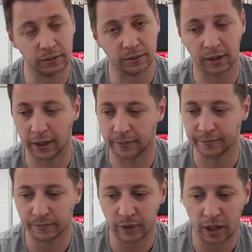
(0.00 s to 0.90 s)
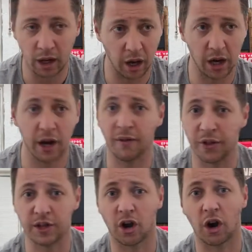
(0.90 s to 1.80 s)
So, luckily enough,
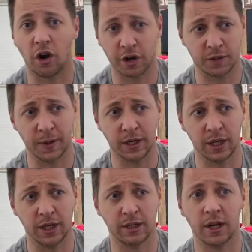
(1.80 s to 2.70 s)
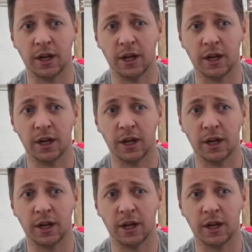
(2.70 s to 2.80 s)
these are hardy species,